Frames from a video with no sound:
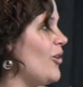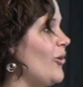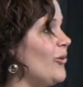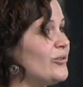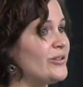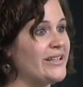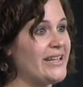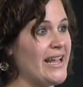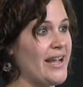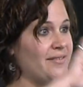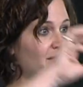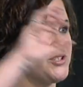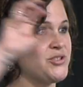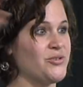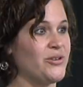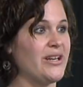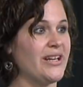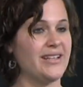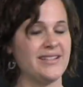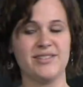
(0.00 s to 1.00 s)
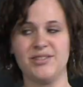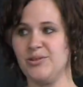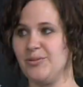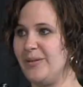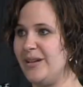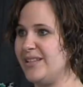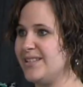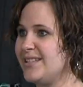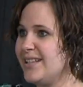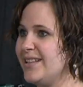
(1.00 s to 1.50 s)
only have string
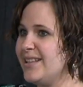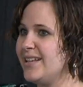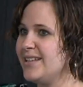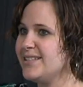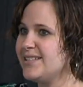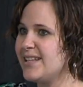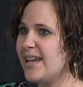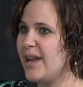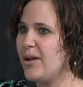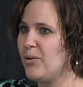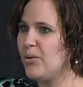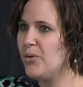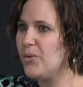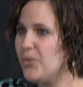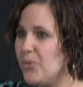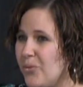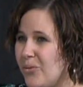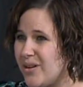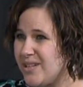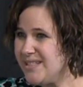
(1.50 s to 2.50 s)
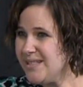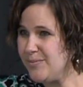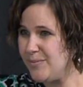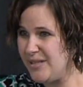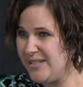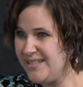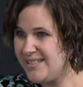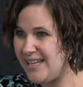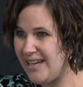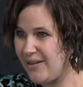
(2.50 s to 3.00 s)
instruments and then say, What's
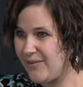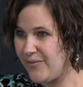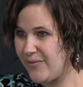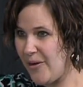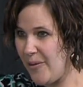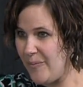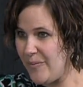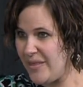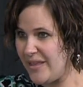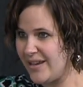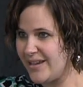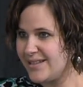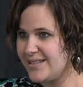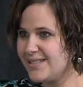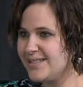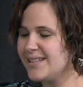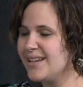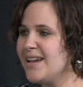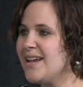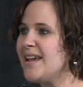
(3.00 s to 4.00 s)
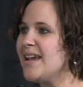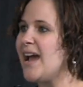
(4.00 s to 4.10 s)
missing from this?